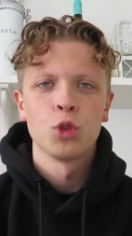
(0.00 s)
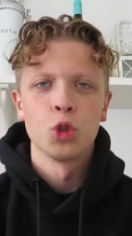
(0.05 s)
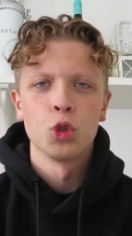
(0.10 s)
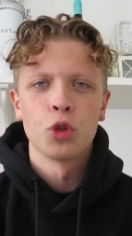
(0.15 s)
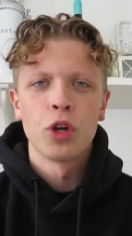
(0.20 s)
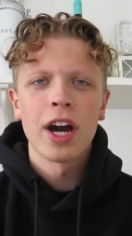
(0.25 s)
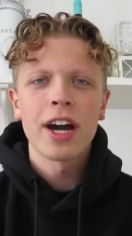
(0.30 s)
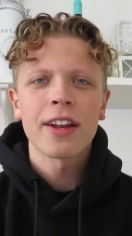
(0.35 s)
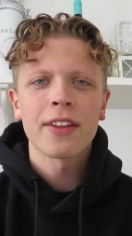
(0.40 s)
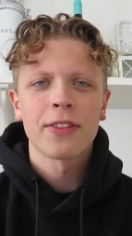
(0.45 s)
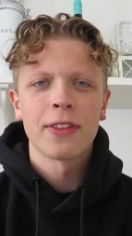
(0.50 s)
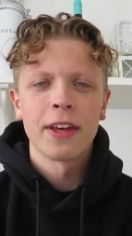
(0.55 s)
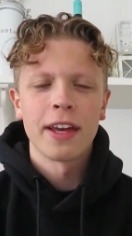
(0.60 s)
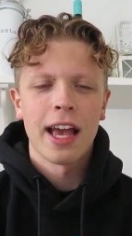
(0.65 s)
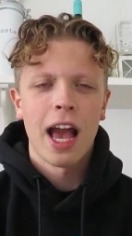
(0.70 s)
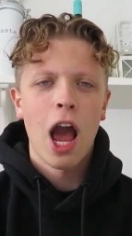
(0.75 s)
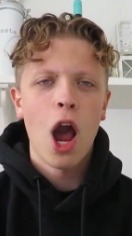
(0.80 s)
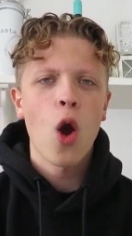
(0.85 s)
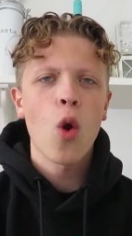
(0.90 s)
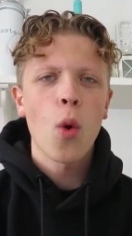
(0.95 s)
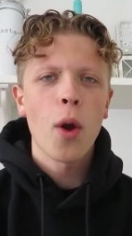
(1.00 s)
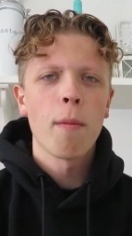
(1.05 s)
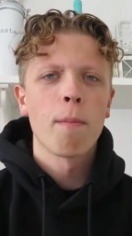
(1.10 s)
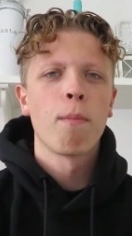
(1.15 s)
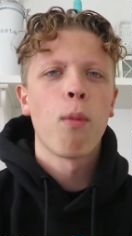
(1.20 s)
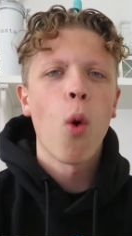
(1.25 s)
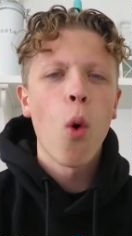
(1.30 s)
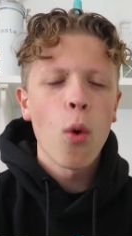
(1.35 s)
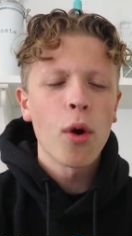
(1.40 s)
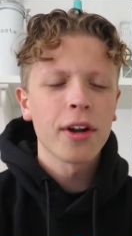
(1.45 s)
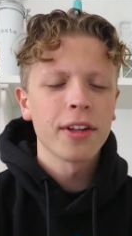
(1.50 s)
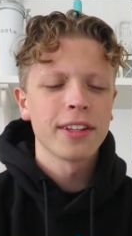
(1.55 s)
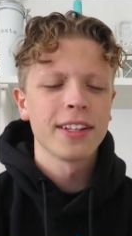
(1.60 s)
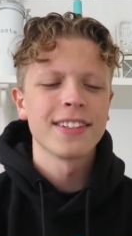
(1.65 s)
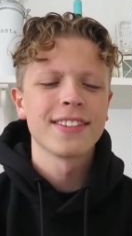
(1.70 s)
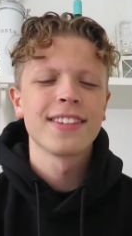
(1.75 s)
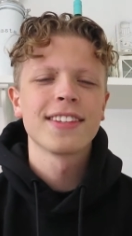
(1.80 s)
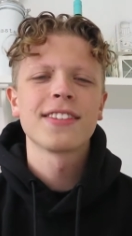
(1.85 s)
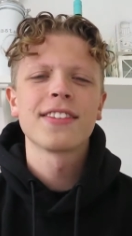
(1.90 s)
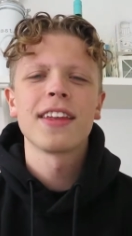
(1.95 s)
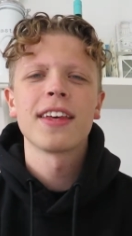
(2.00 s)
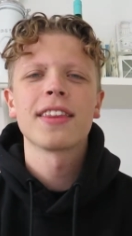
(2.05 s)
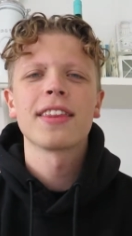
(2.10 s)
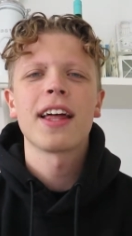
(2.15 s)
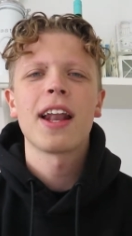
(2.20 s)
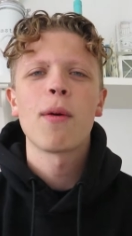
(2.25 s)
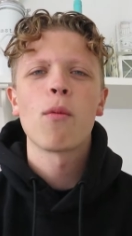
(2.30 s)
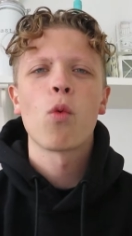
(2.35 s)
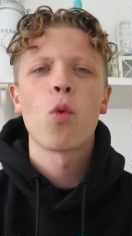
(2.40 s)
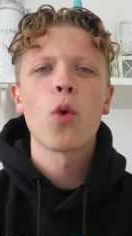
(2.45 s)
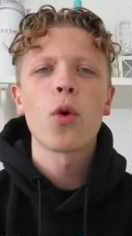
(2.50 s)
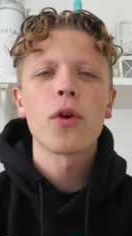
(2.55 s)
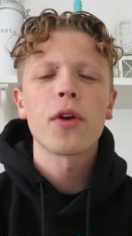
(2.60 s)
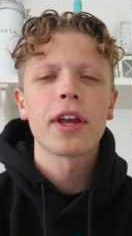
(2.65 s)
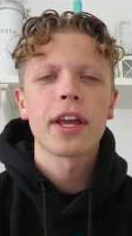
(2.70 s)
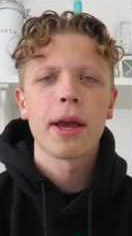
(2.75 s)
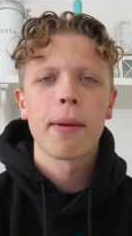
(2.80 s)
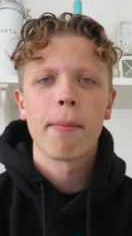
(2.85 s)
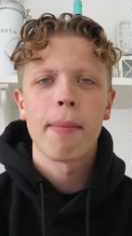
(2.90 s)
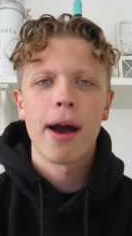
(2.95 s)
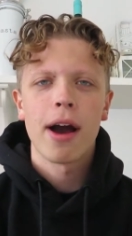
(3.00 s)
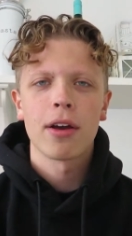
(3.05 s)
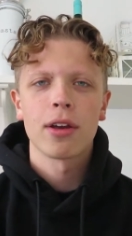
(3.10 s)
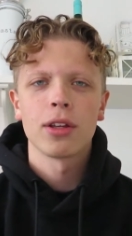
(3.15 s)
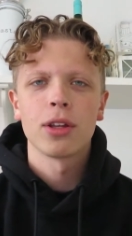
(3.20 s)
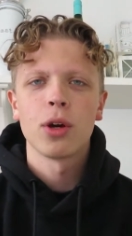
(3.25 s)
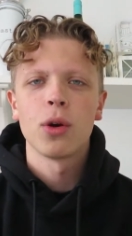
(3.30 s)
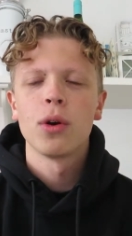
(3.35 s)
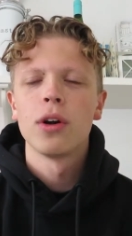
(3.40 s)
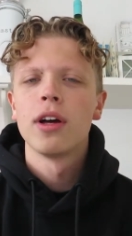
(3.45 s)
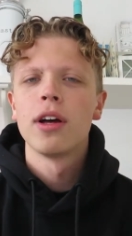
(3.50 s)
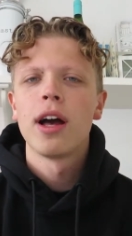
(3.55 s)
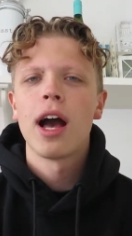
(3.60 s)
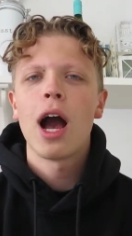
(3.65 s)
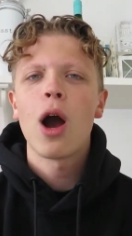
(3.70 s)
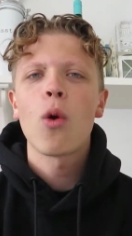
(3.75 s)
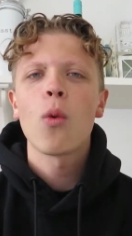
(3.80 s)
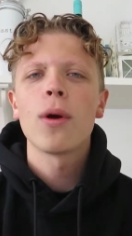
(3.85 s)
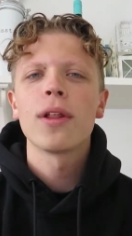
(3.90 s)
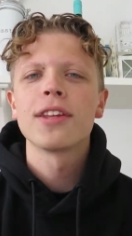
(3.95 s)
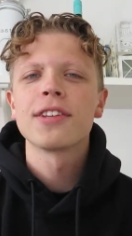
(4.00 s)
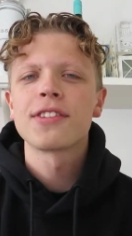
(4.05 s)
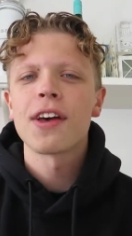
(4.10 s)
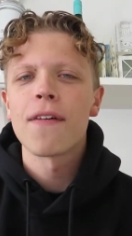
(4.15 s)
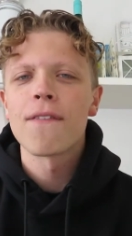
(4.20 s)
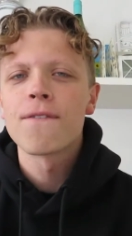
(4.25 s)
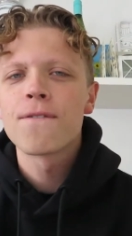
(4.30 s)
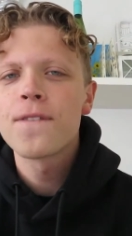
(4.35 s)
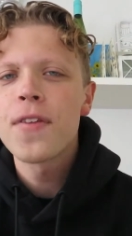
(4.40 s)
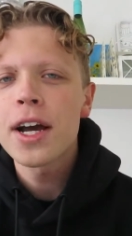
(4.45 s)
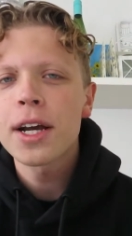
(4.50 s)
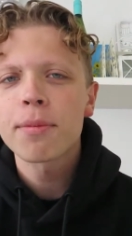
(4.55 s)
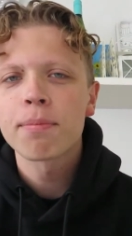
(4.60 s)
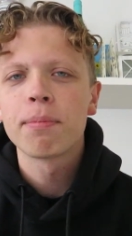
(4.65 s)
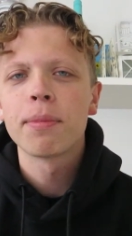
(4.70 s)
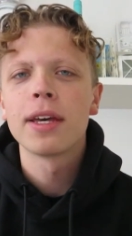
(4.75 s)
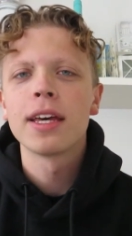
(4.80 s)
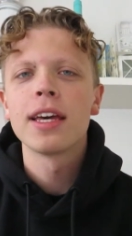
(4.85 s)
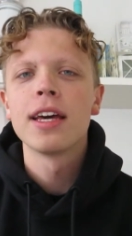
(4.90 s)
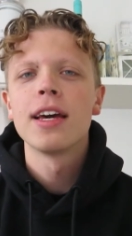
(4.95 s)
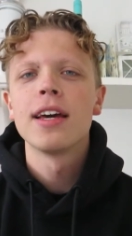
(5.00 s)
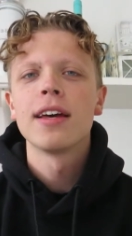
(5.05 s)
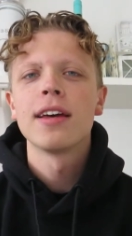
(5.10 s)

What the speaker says: You gotta think, how important is this thing that I'm worrying about? How will this affect me?